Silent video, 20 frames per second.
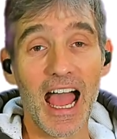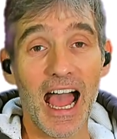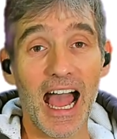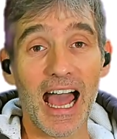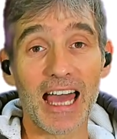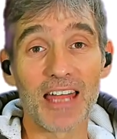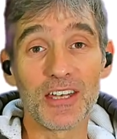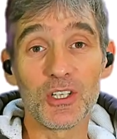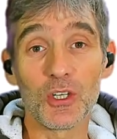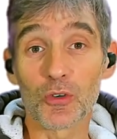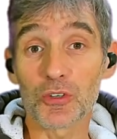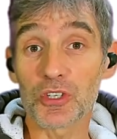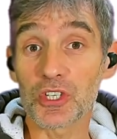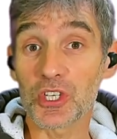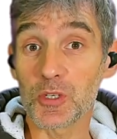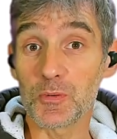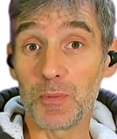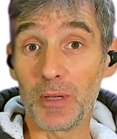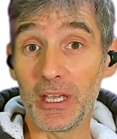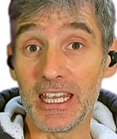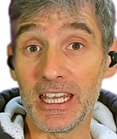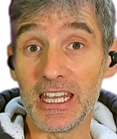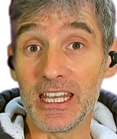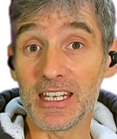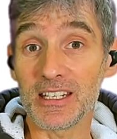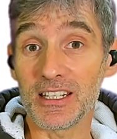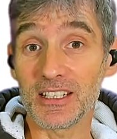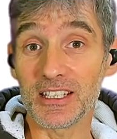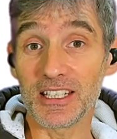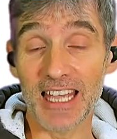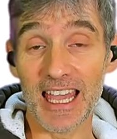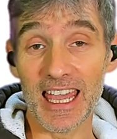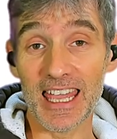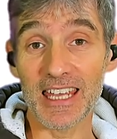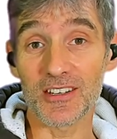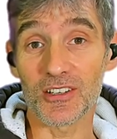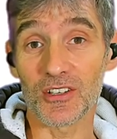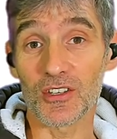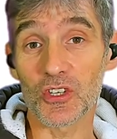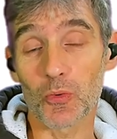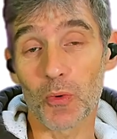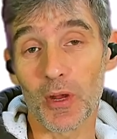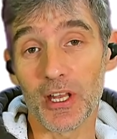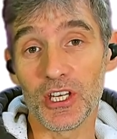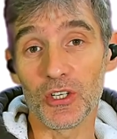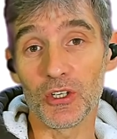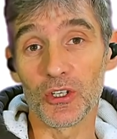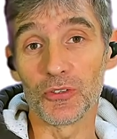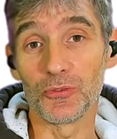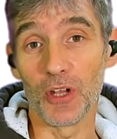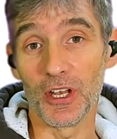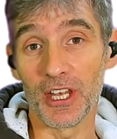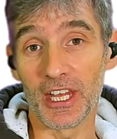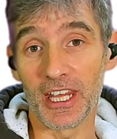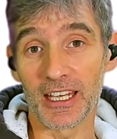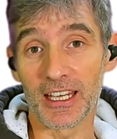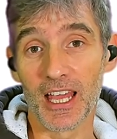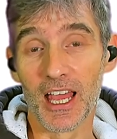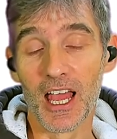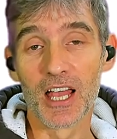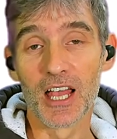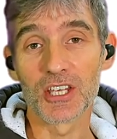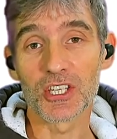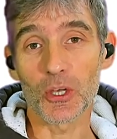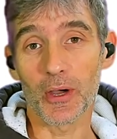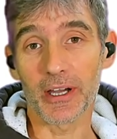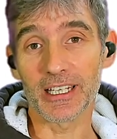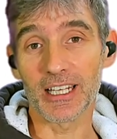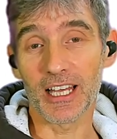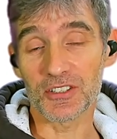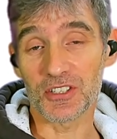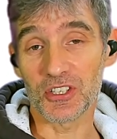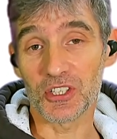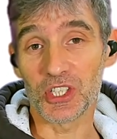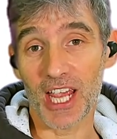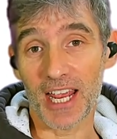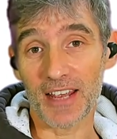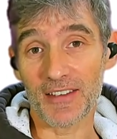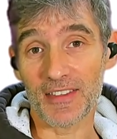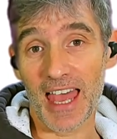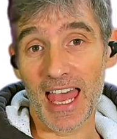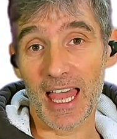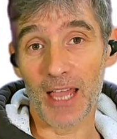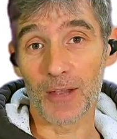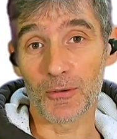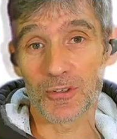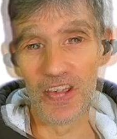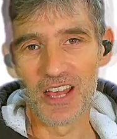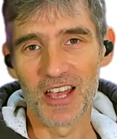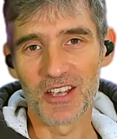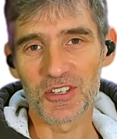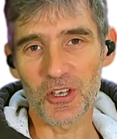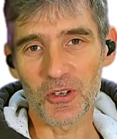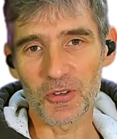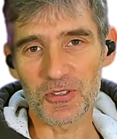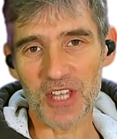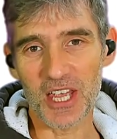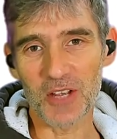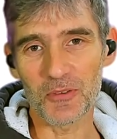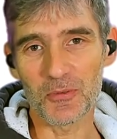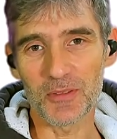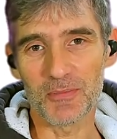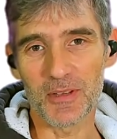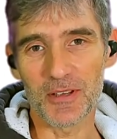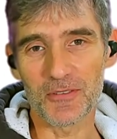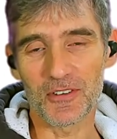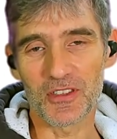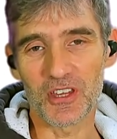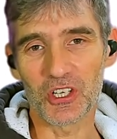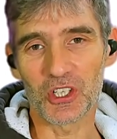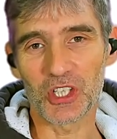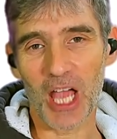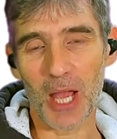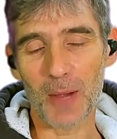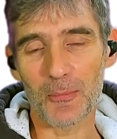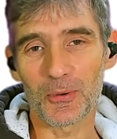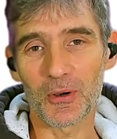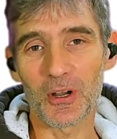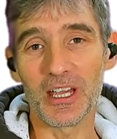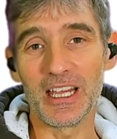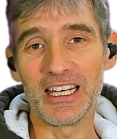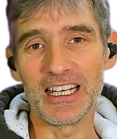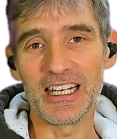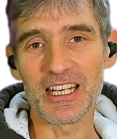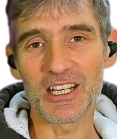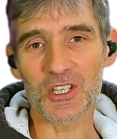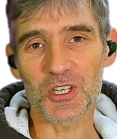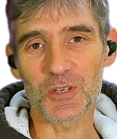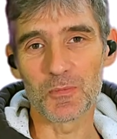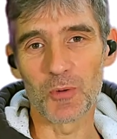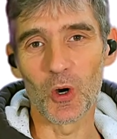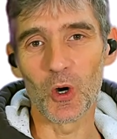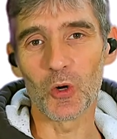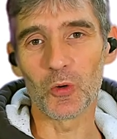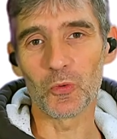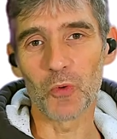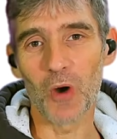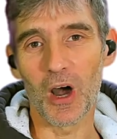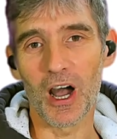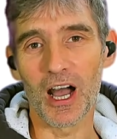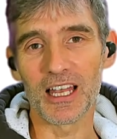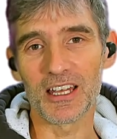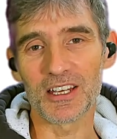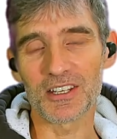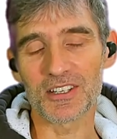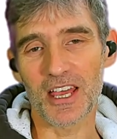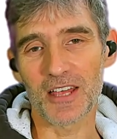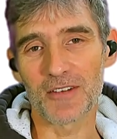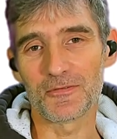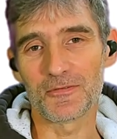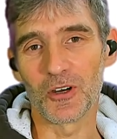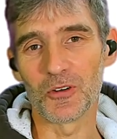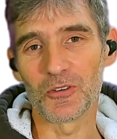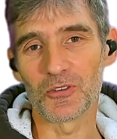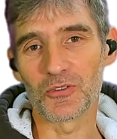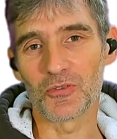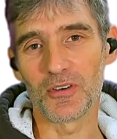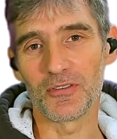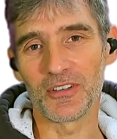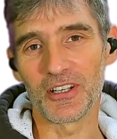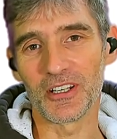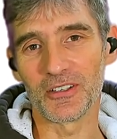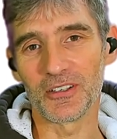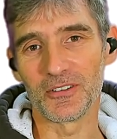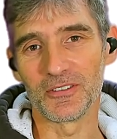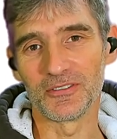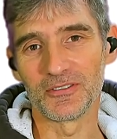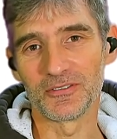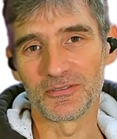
and your speed and cadence when you're running. So I'd like to check that out. So stay with me for the Jabra Elite Sport wireless headphones review.